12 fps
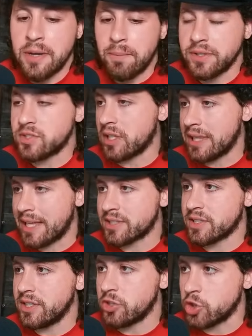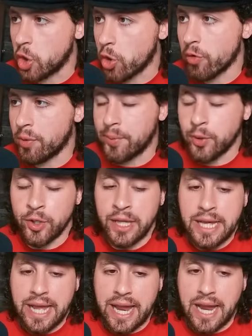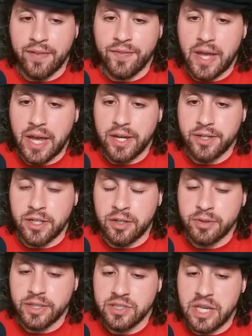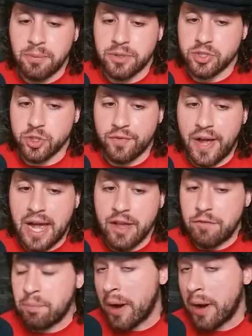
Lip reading: But Zaleski's durable and, is able to survive.